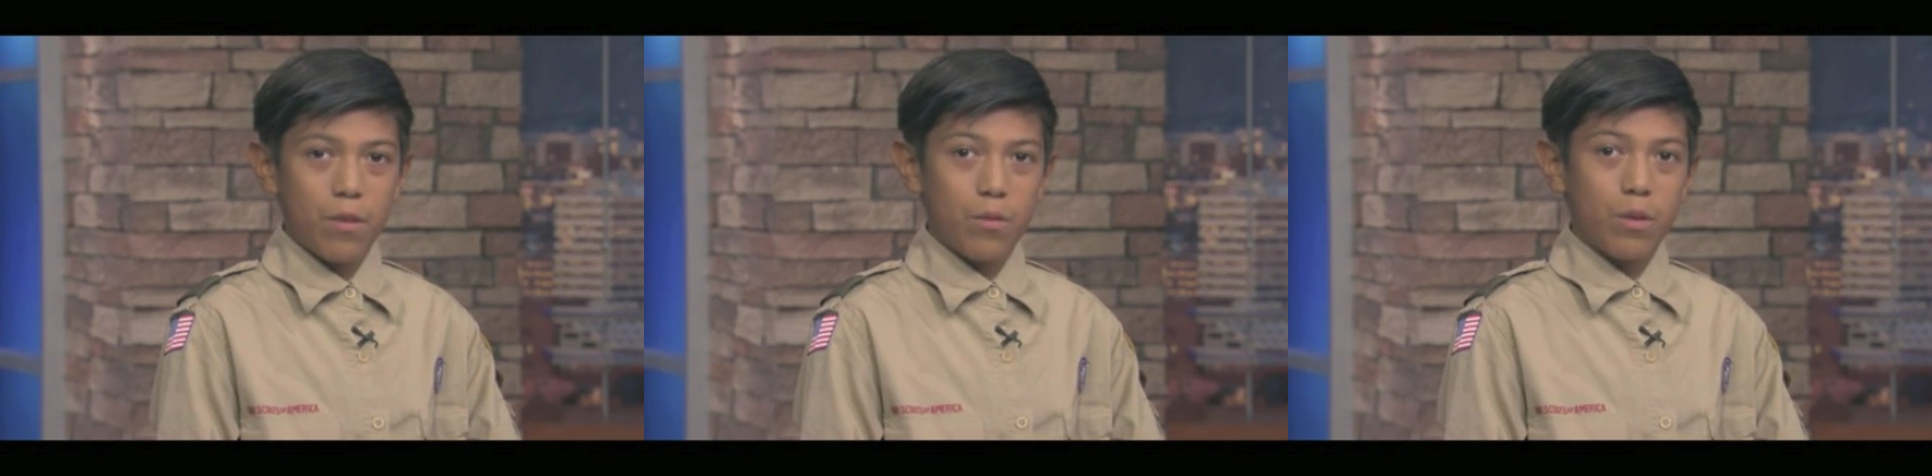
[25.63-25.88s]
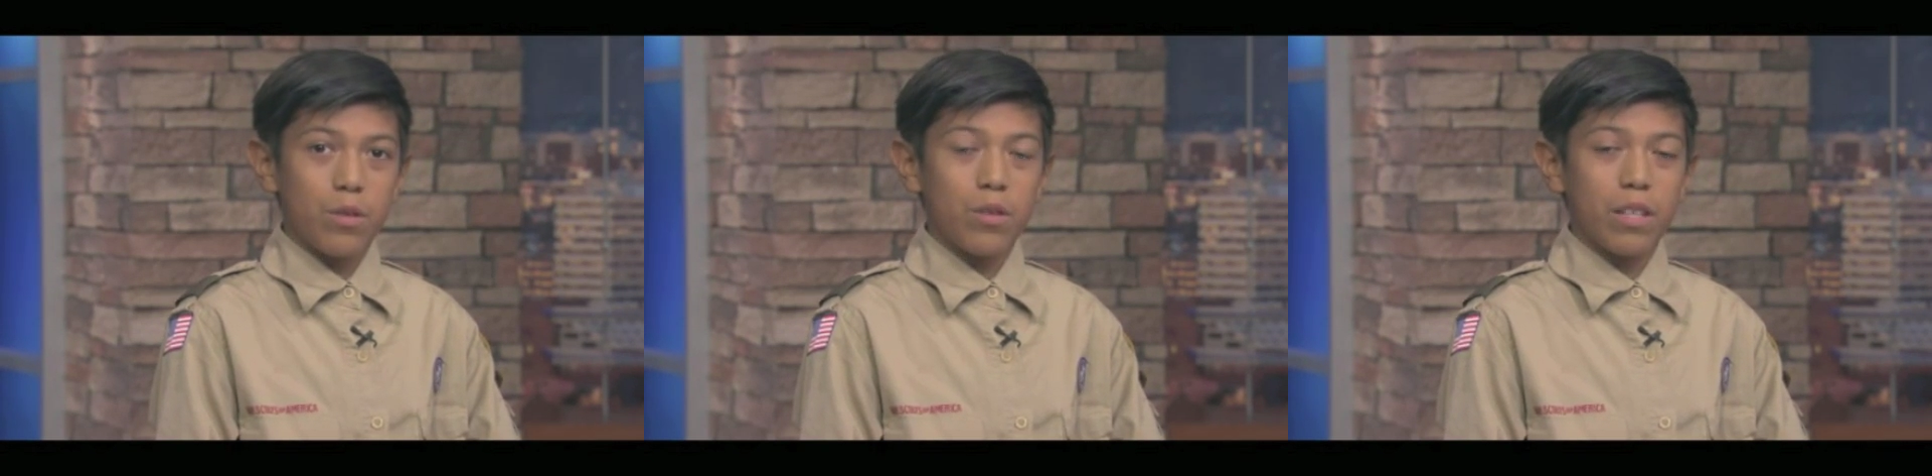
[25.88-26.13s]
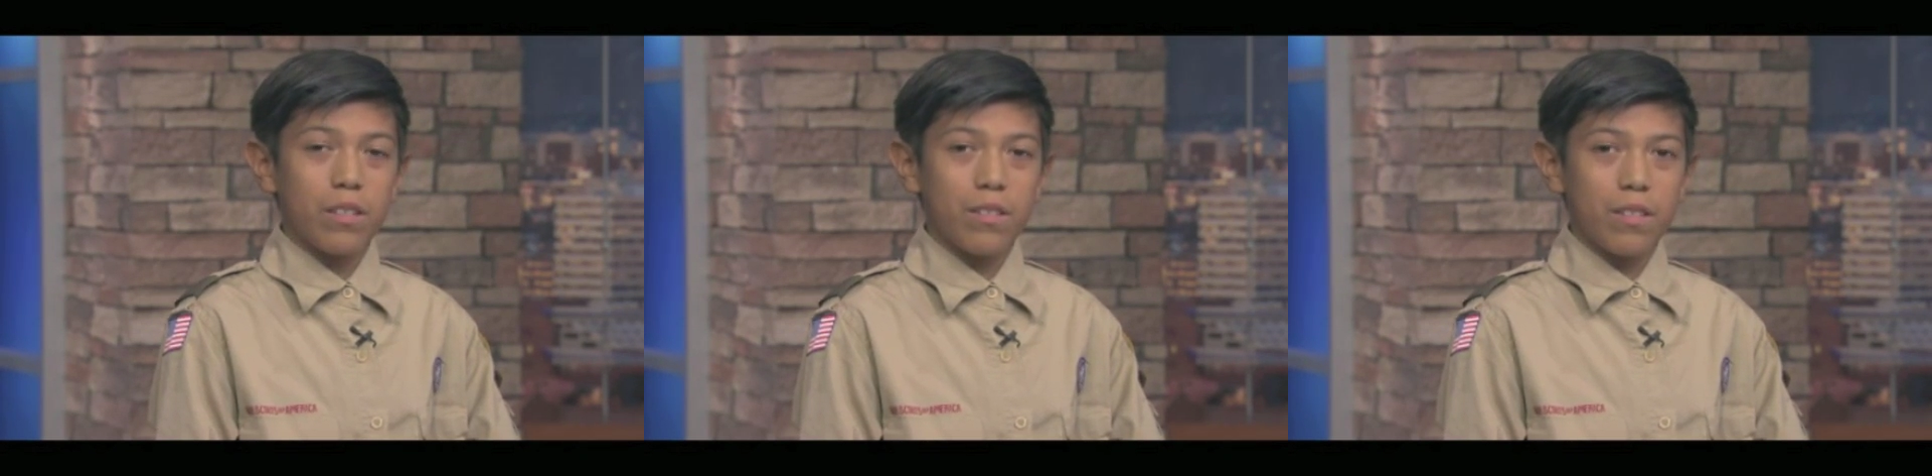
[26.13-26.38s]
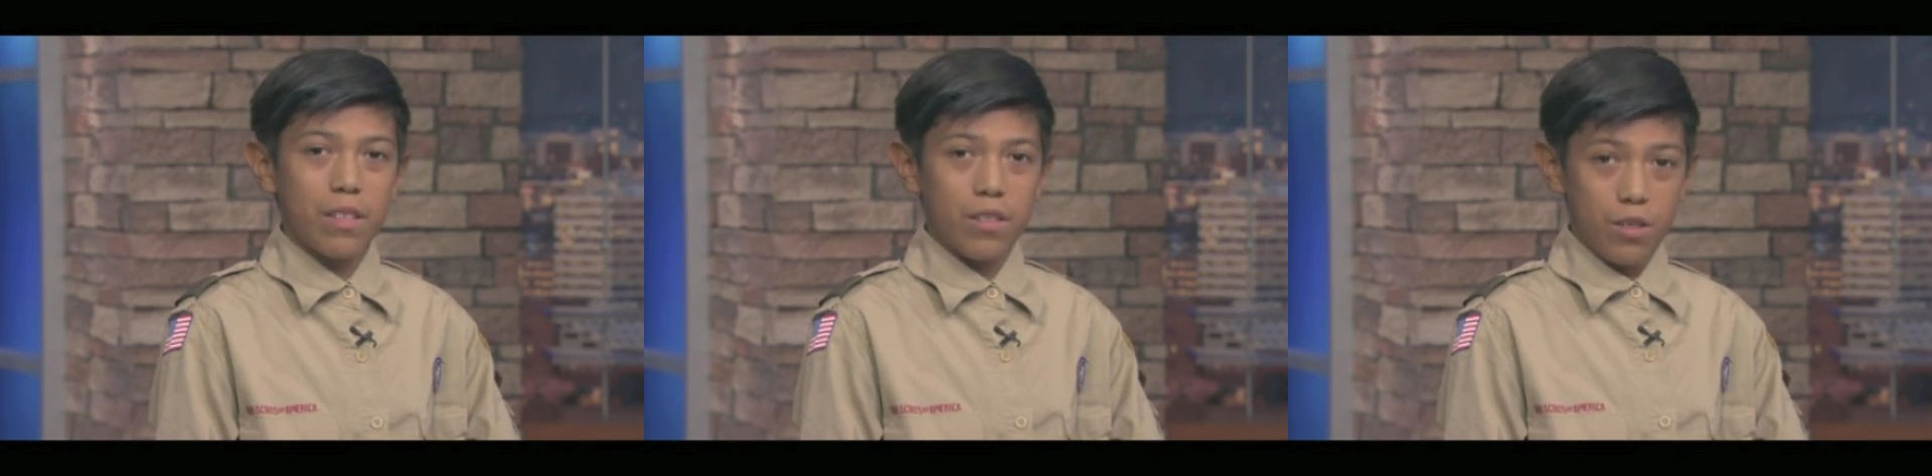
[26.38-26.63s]
Would you like to
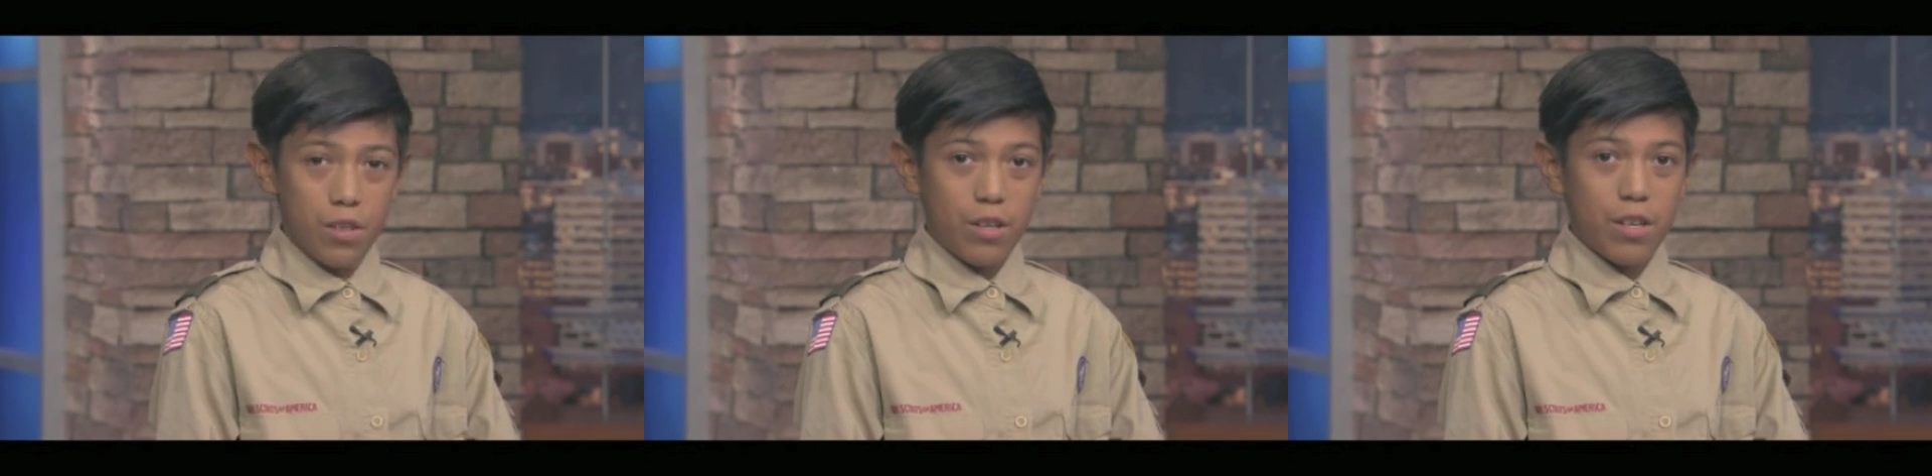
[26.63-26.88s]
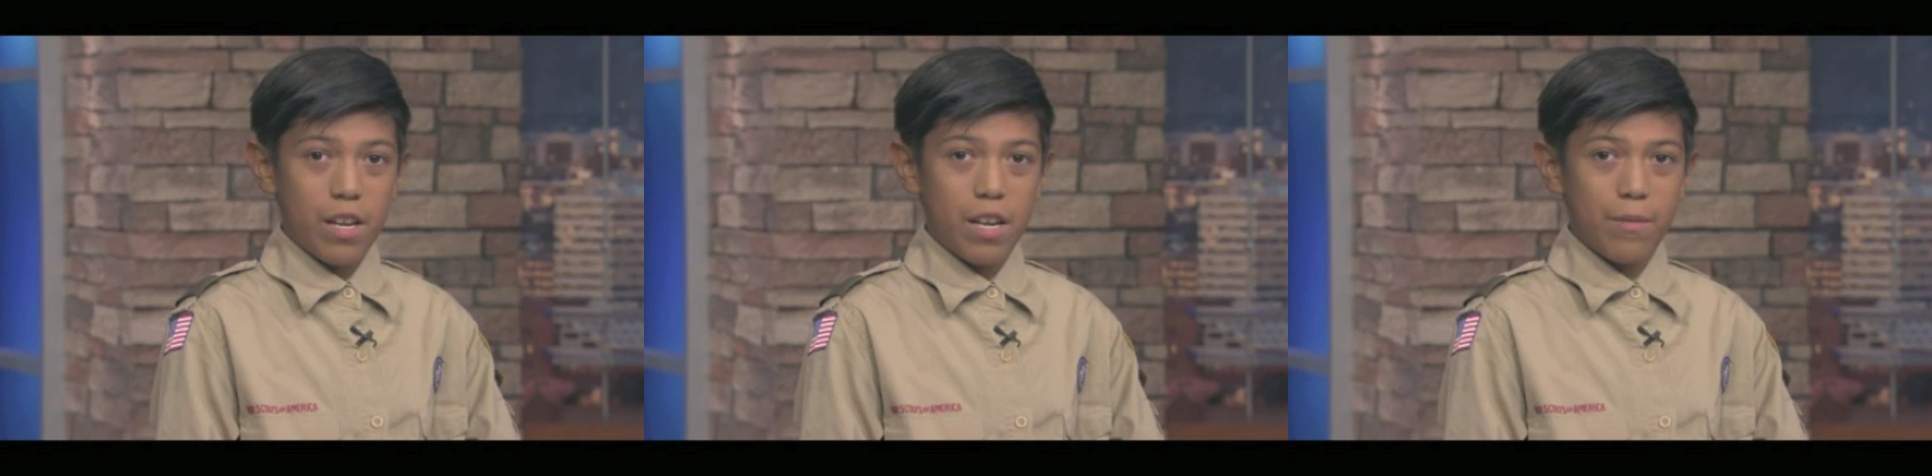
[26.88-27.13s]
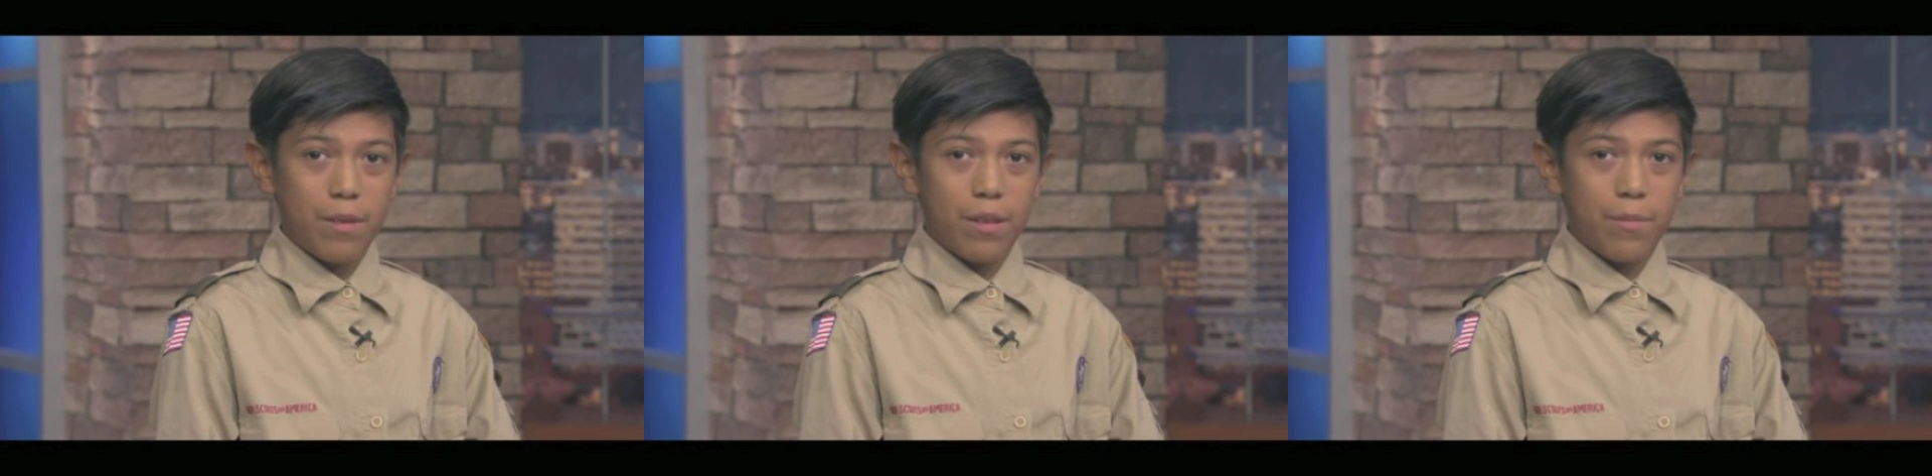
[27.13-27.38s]
see your name in